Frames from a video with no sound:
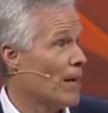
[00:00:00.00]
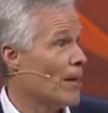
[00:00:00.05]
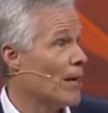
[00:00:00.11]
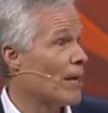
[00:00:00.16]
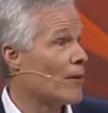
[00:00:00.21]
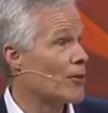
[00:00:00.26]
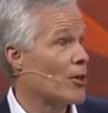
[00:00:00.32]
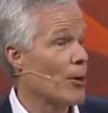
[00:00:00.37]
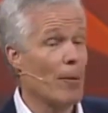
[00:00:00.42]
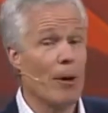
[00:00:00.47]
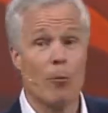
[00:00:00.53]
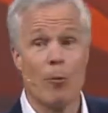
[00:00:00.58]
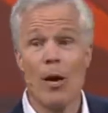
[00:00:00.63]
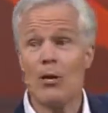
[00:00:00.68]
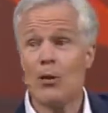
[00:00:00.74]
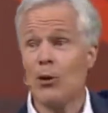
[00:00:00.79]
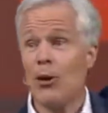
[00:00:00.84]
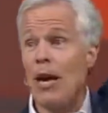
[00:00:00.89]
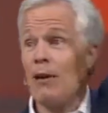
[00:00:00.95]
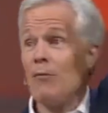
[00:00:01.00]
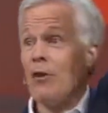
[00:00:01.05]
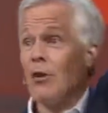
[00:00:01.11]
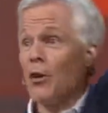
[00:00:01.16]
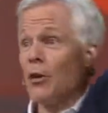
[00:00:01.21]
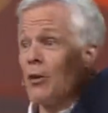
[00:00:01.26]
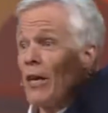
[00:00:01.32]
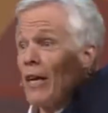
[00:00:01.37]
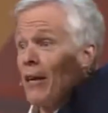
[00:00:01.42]
Think of somebody. Raise your hand if you
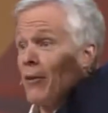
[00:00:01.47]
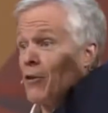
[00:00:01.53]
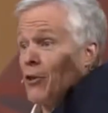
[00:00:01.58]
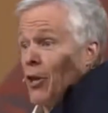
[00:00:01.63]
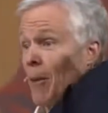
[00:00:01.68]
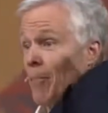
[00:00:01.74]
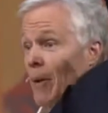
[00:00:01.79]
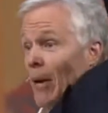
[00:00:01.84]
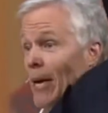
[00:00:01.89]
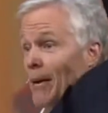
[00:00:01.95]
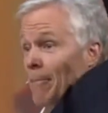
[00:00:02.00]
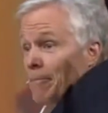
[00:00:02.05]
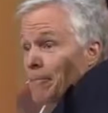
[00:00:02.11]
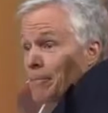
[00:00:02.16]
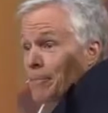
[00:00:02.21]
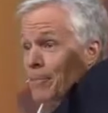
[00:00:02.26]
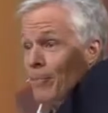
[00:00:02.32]
can think of somebody.